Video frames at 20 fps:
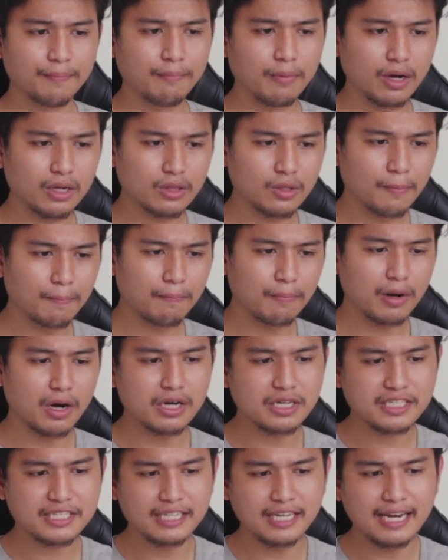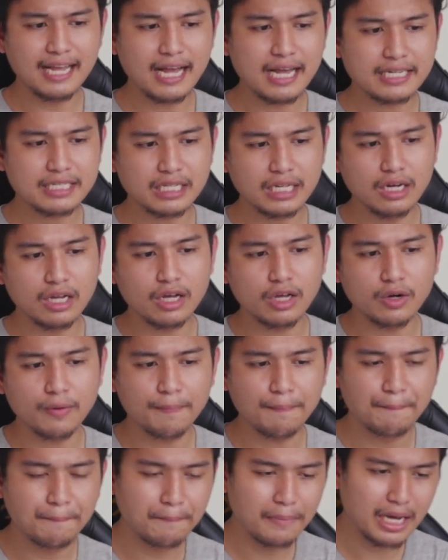the bottom part still has a lot
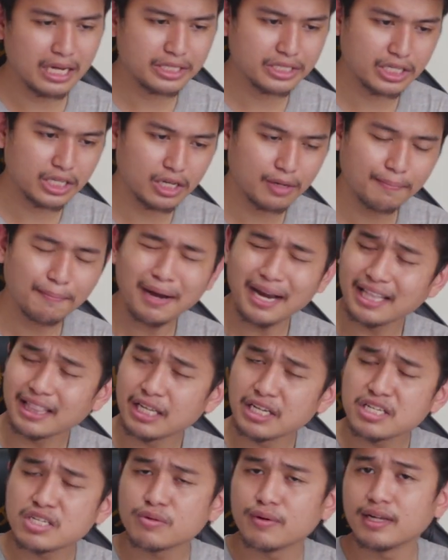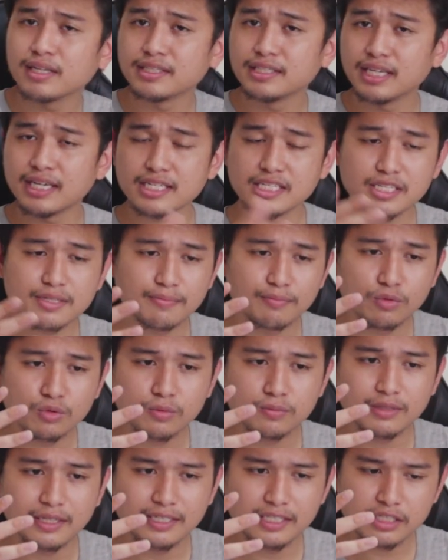of bezel, might as well just
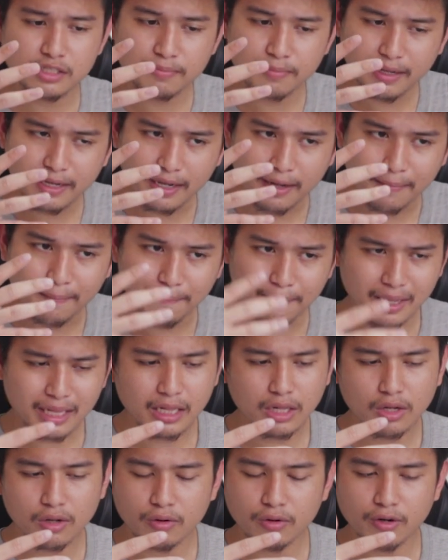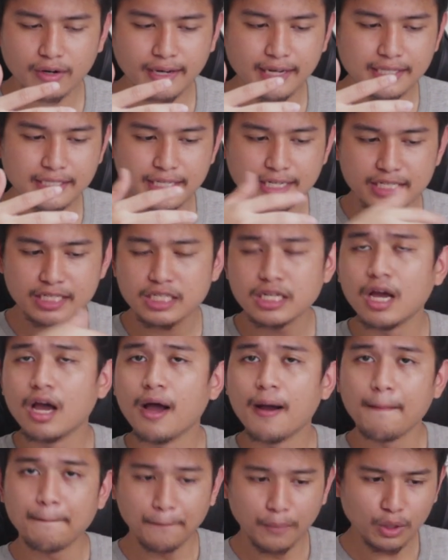move the display a bit lower and just
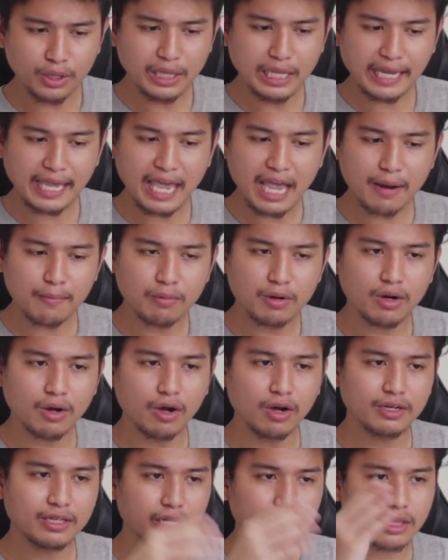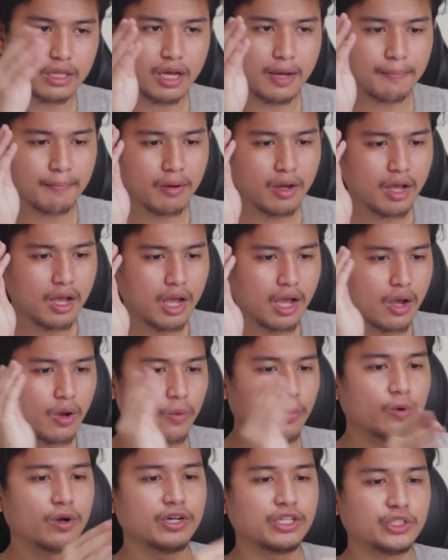put the camera on the top
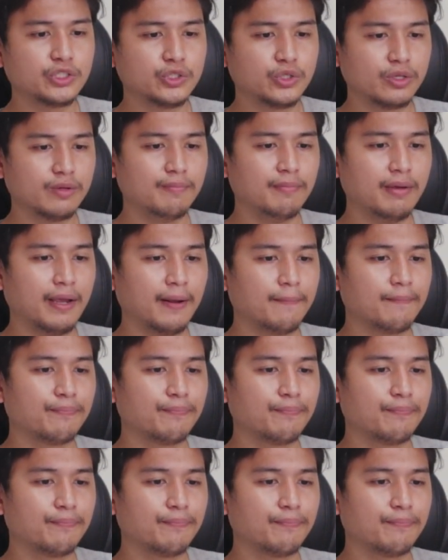where it should be.